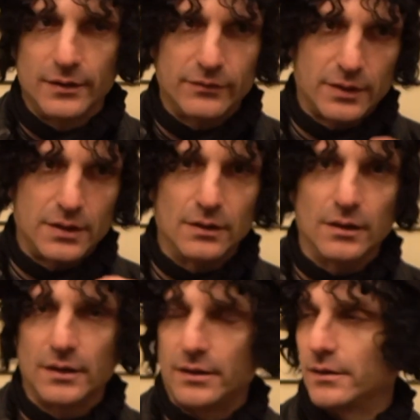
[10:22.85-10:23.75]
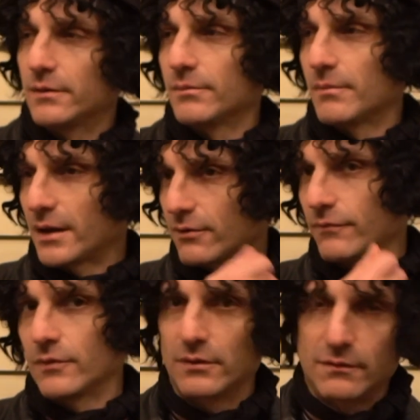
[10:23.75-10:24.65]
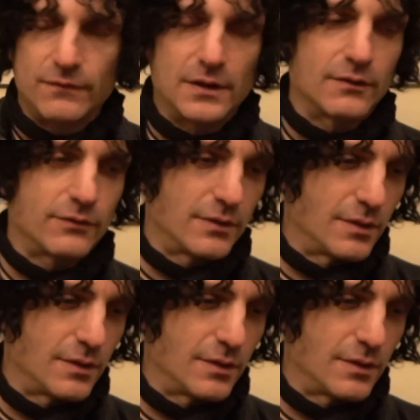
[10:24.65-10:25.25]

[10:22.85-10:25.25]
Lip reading: tequila and a microphone in the face.